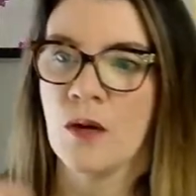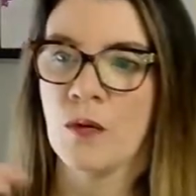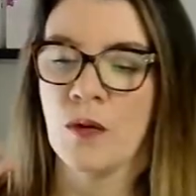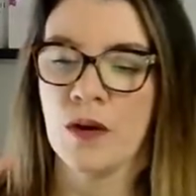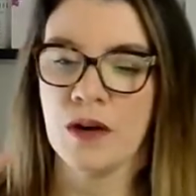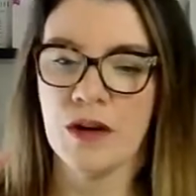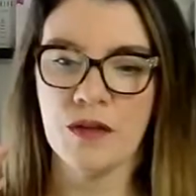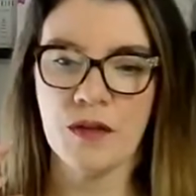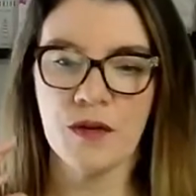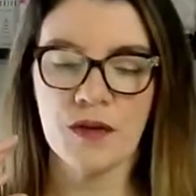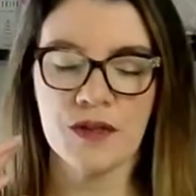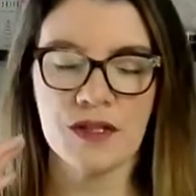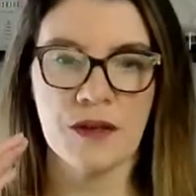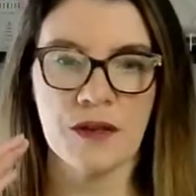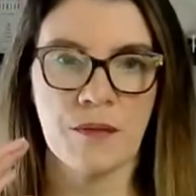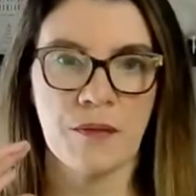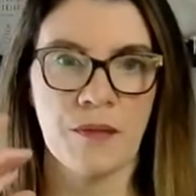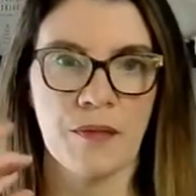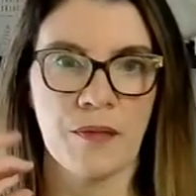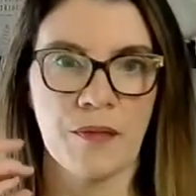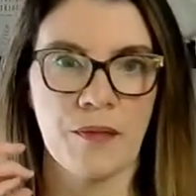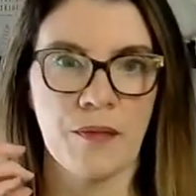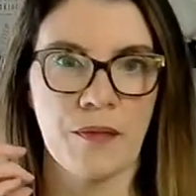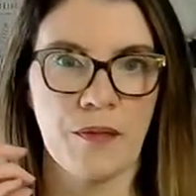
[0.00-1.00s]
what are
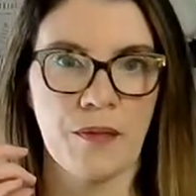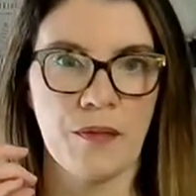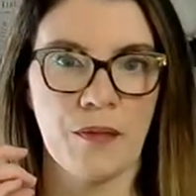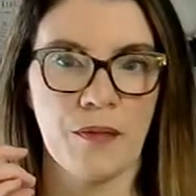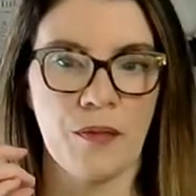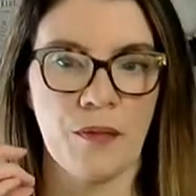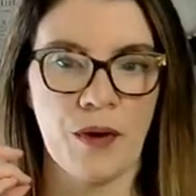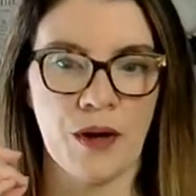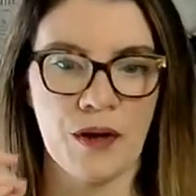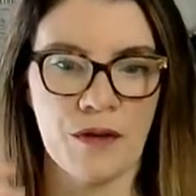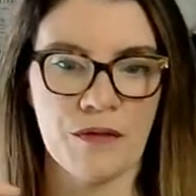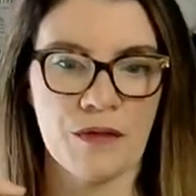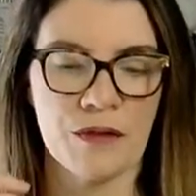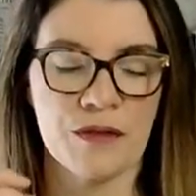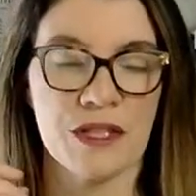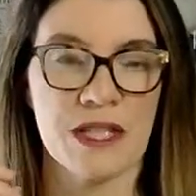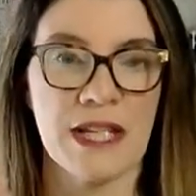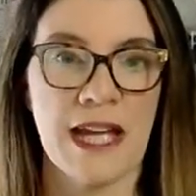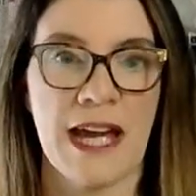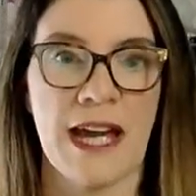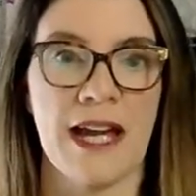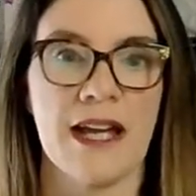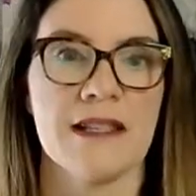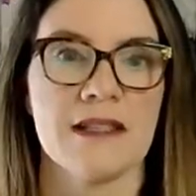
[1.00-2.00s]
those
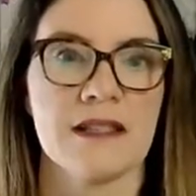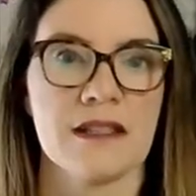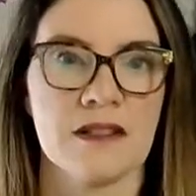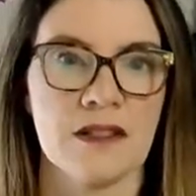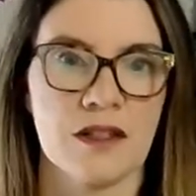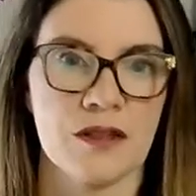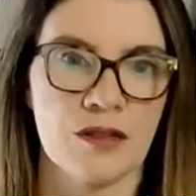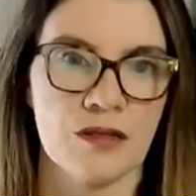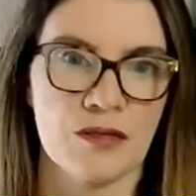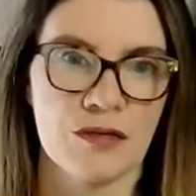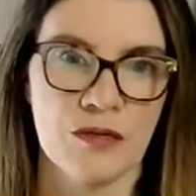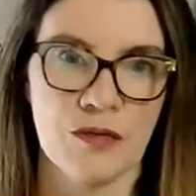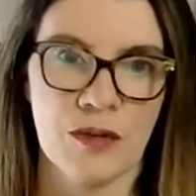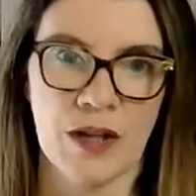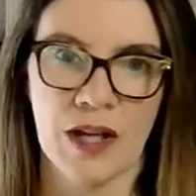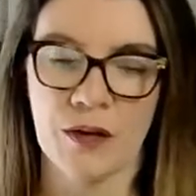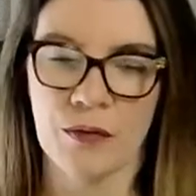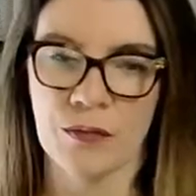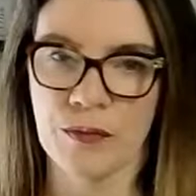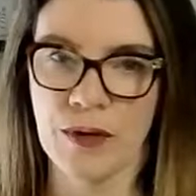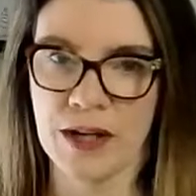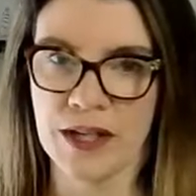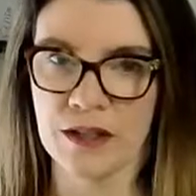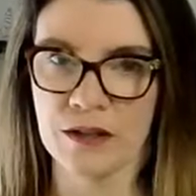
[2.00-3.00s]
tasks that you're doing on
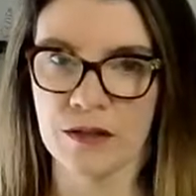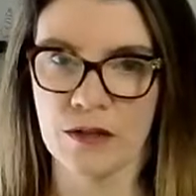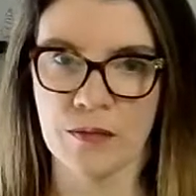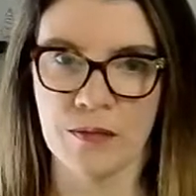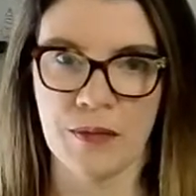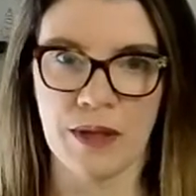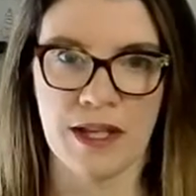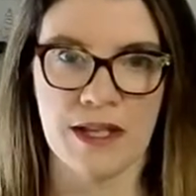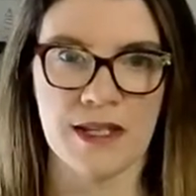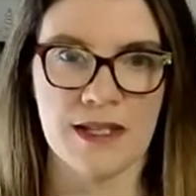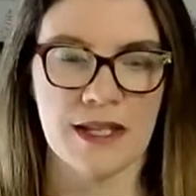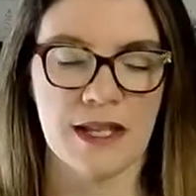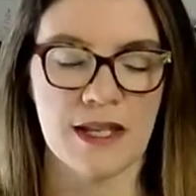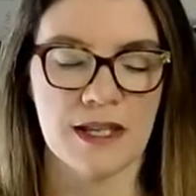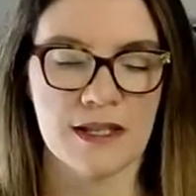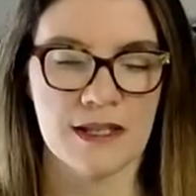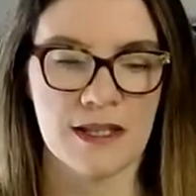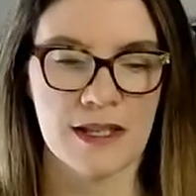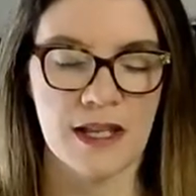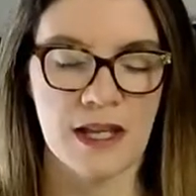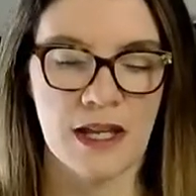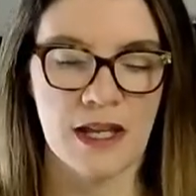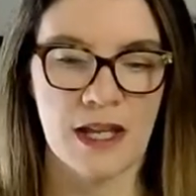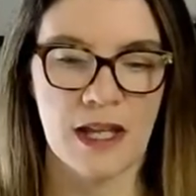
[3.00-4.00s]
a regular
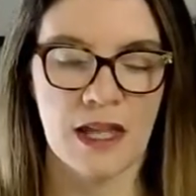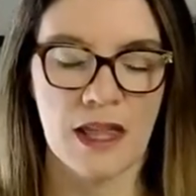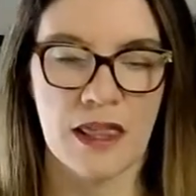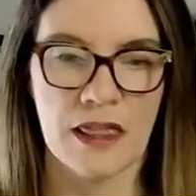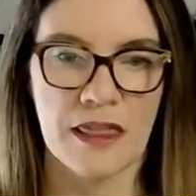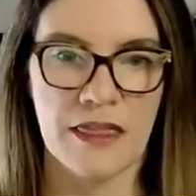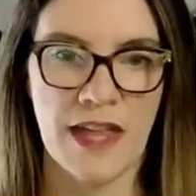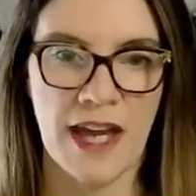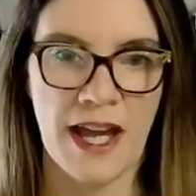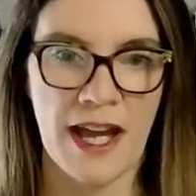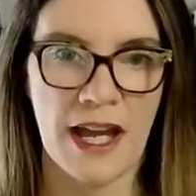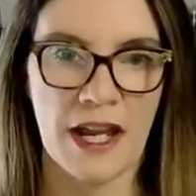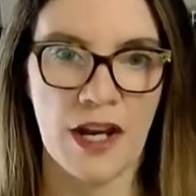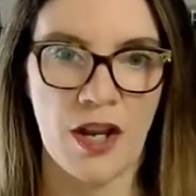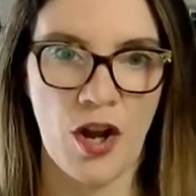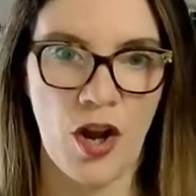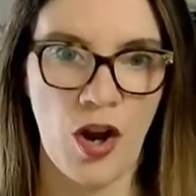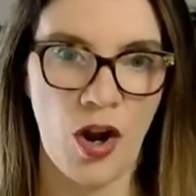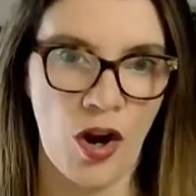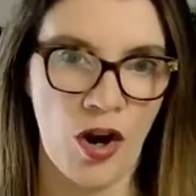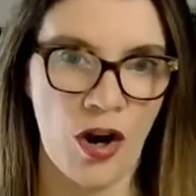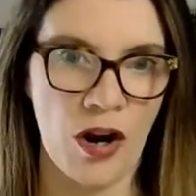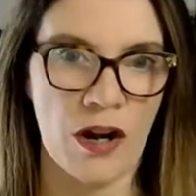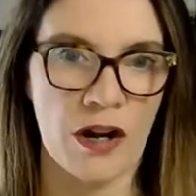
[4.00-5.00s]
basis that
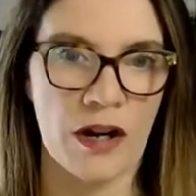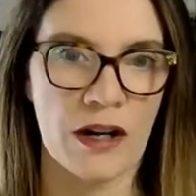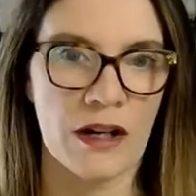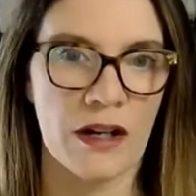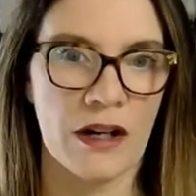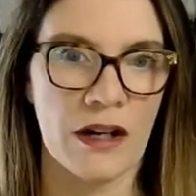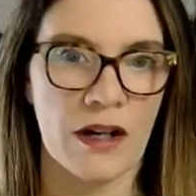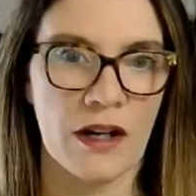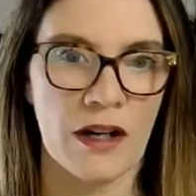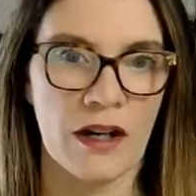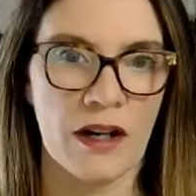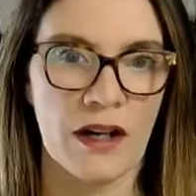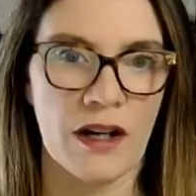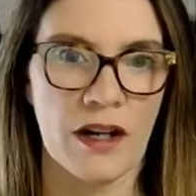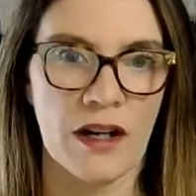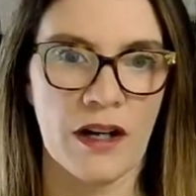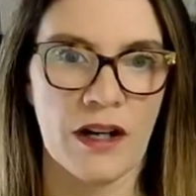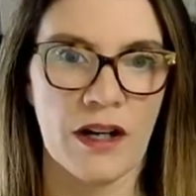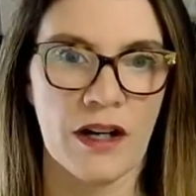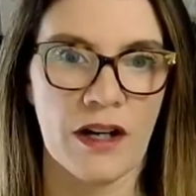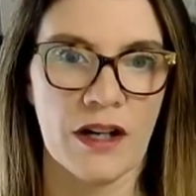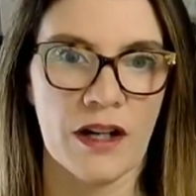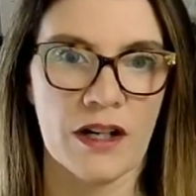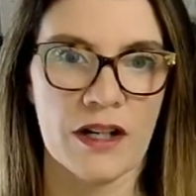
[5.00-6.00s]
are
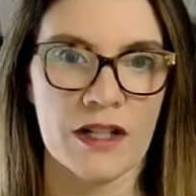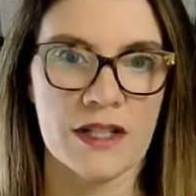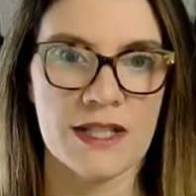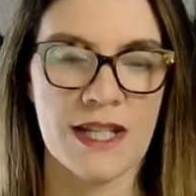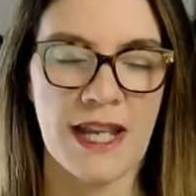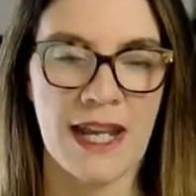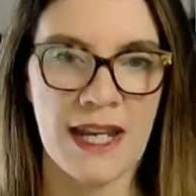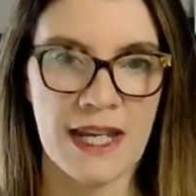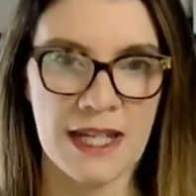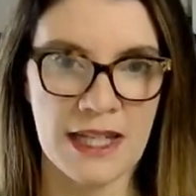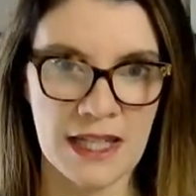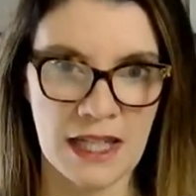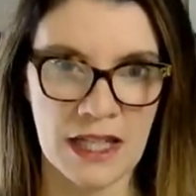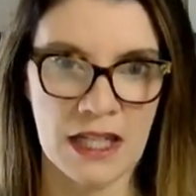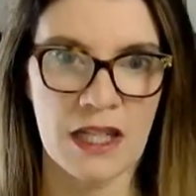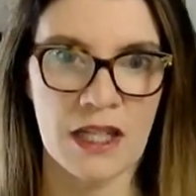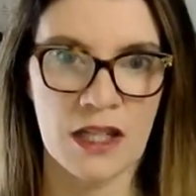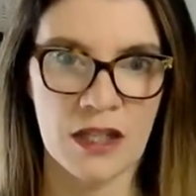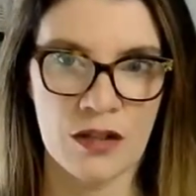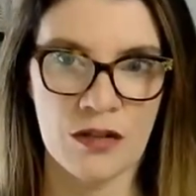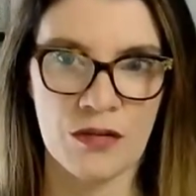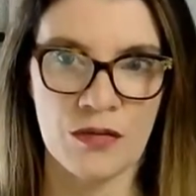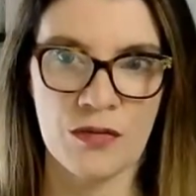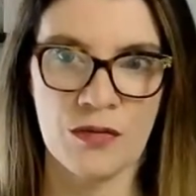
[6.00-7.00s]
taking
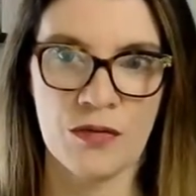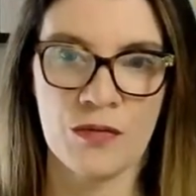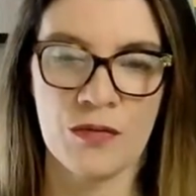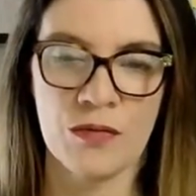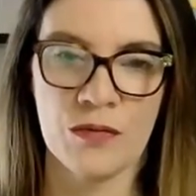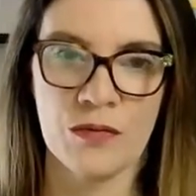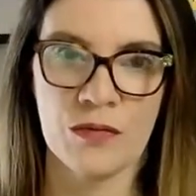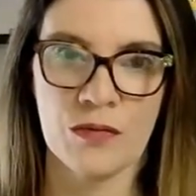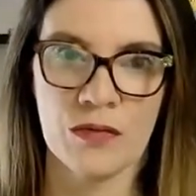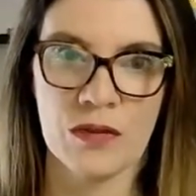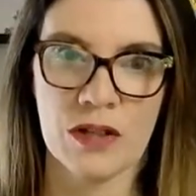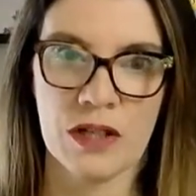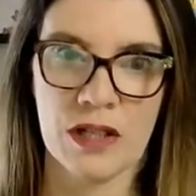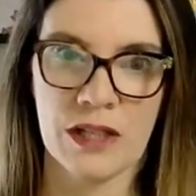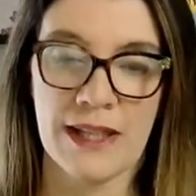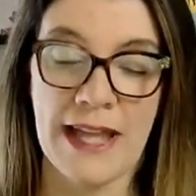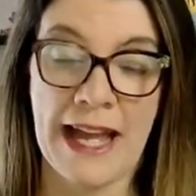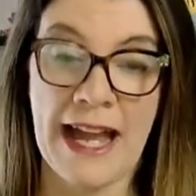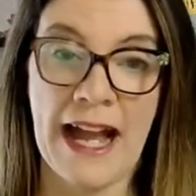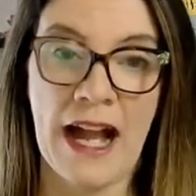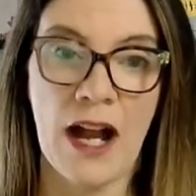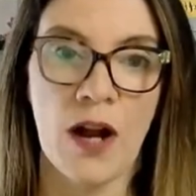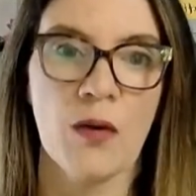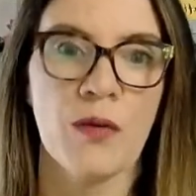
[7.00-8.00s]
you
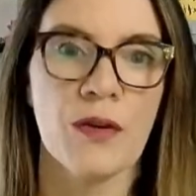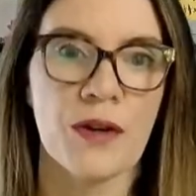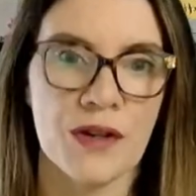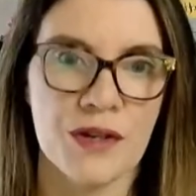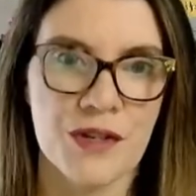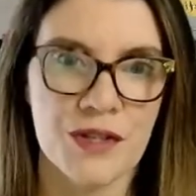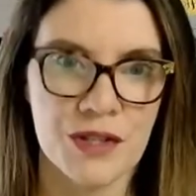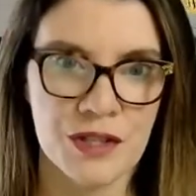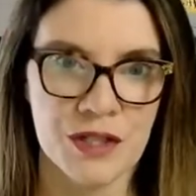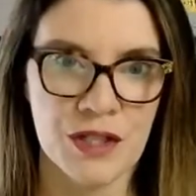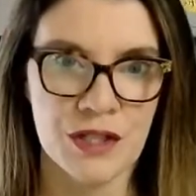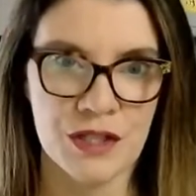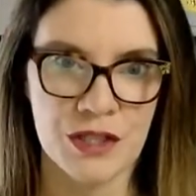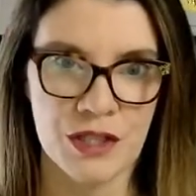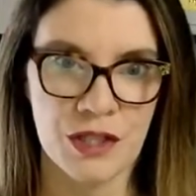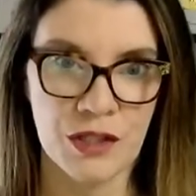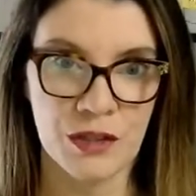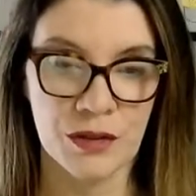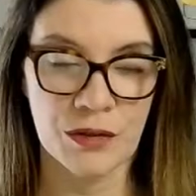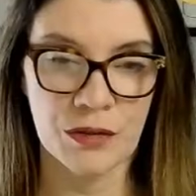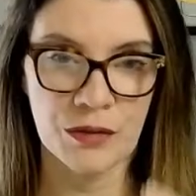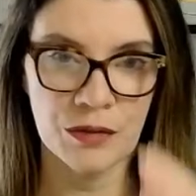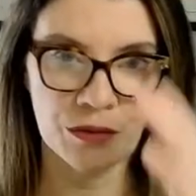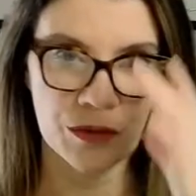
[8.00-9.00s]
hours to
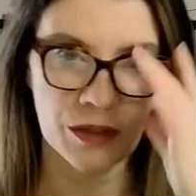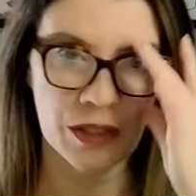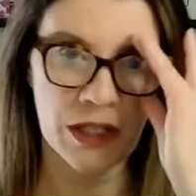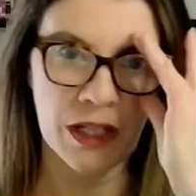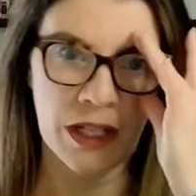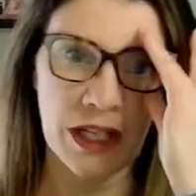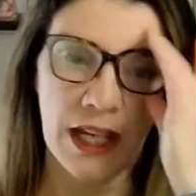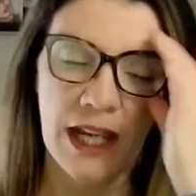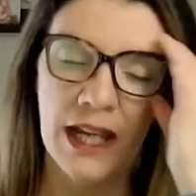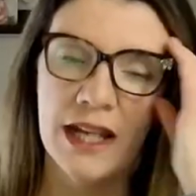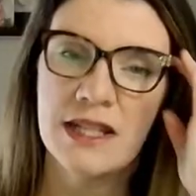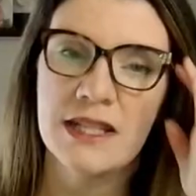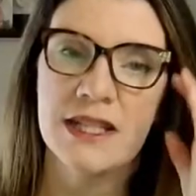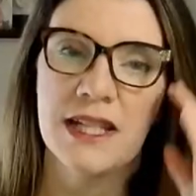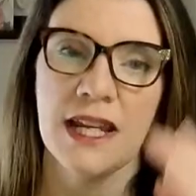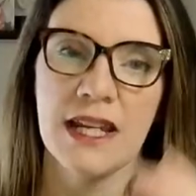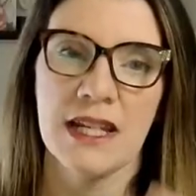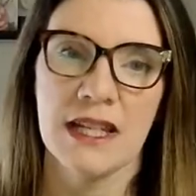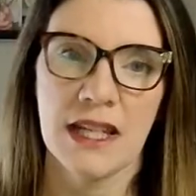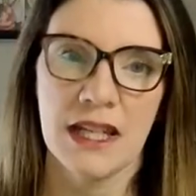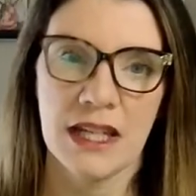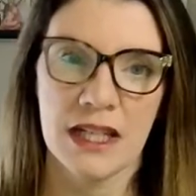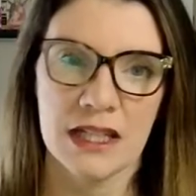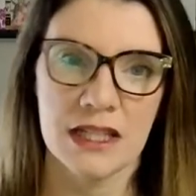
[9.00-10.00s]
do and
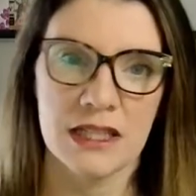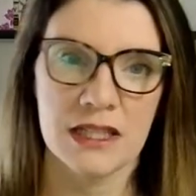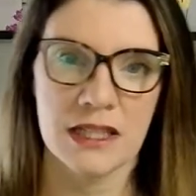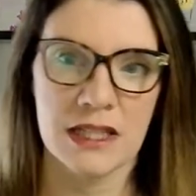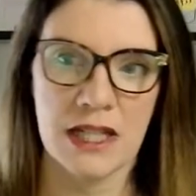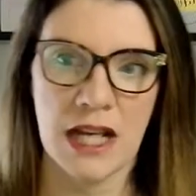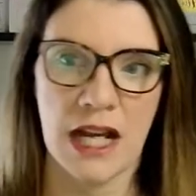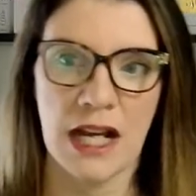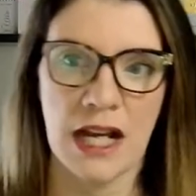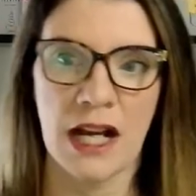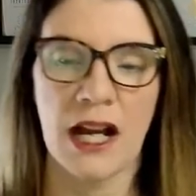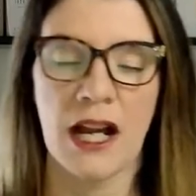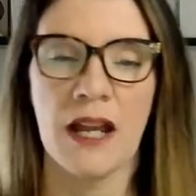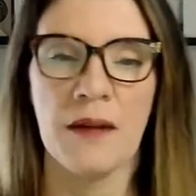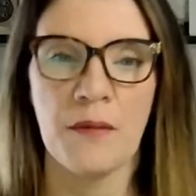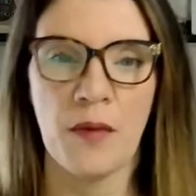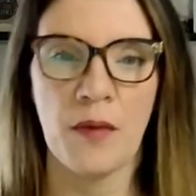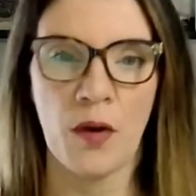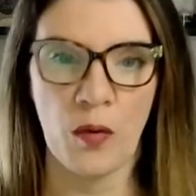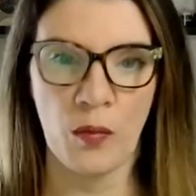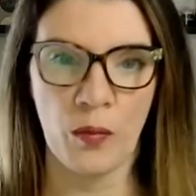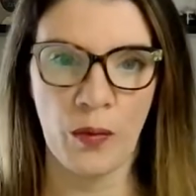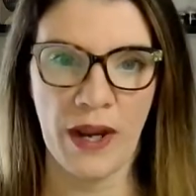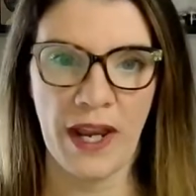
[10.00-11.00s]
taking
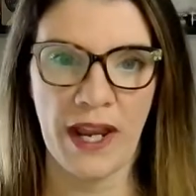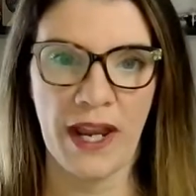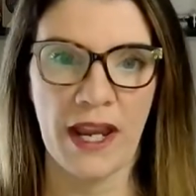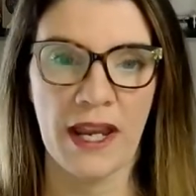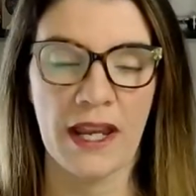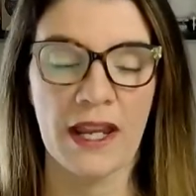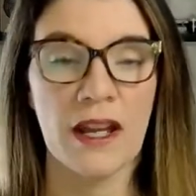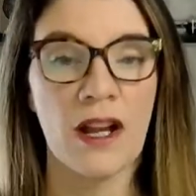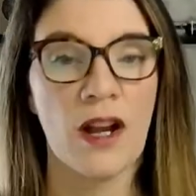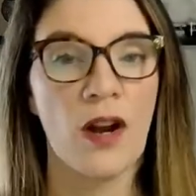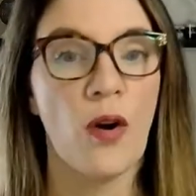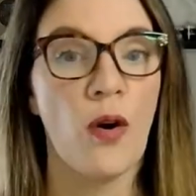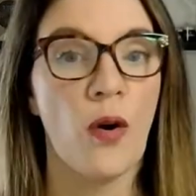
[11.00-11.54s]
time away?